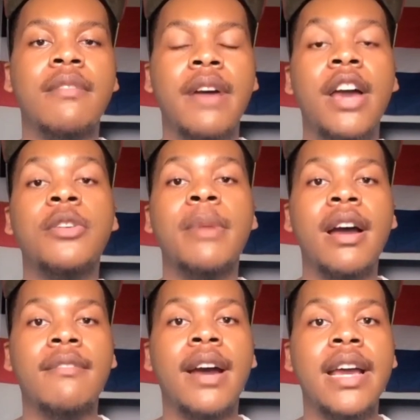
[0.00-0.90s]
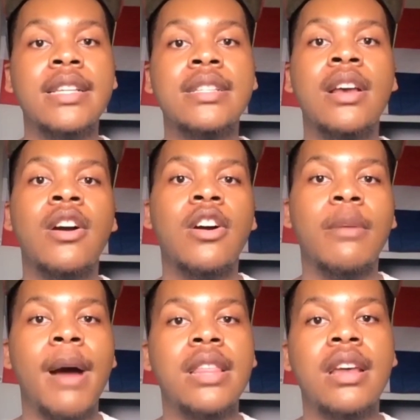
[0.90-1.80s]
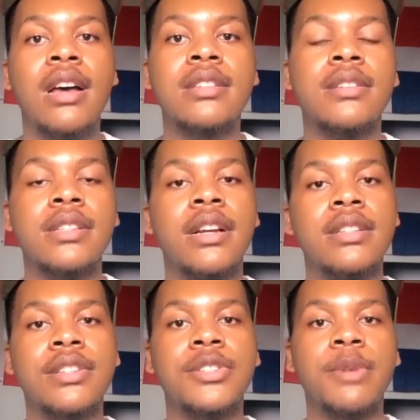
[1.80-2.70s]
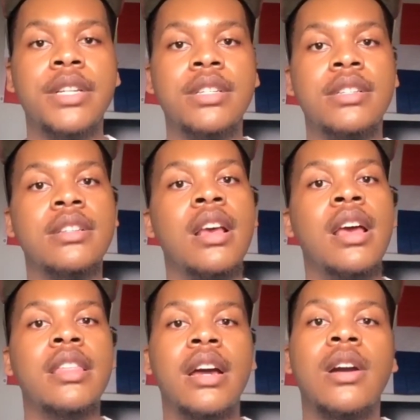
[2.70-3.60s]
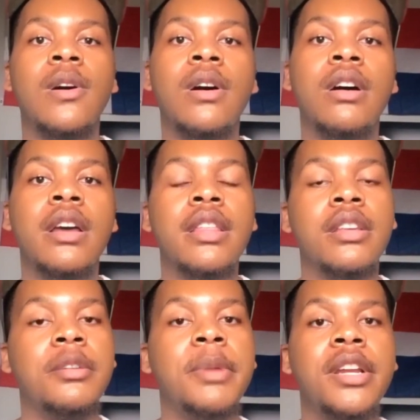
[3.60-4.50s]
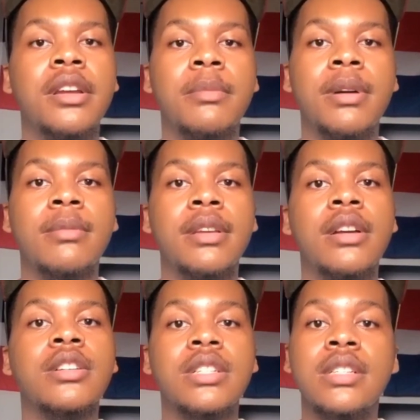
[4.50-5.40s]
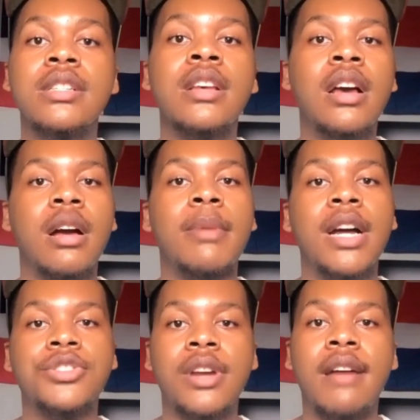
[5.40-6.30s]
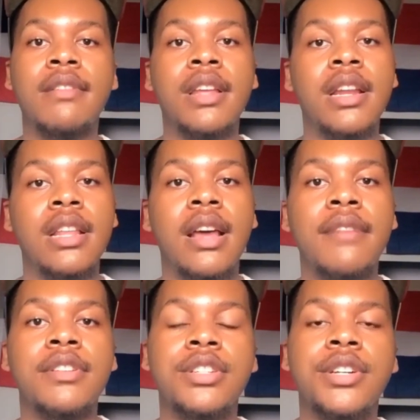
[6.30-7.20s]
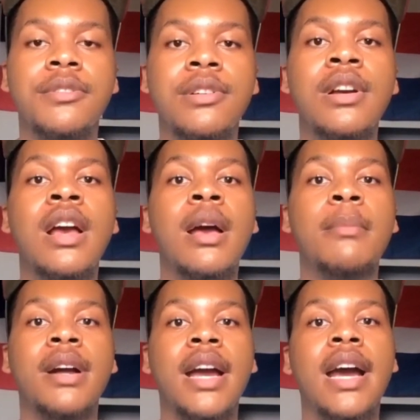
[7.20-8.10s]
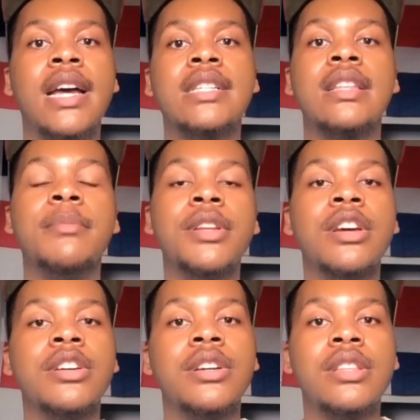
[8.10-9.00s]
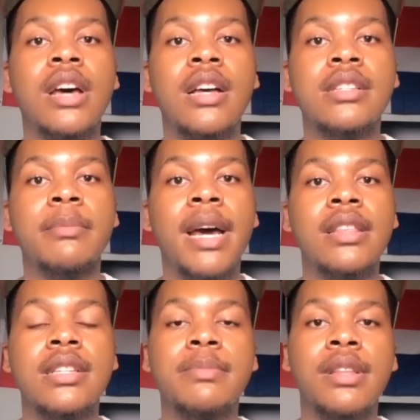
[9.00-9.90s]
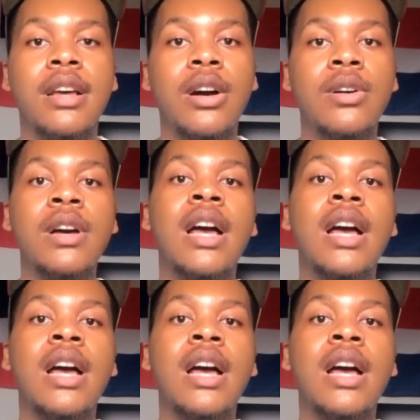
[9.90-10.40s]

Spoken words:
of value my advice, or my thoughts on certain situations that go on in the Dominican Republic, or just about traveling and life in general. But guys, let me know your thoughts about this below.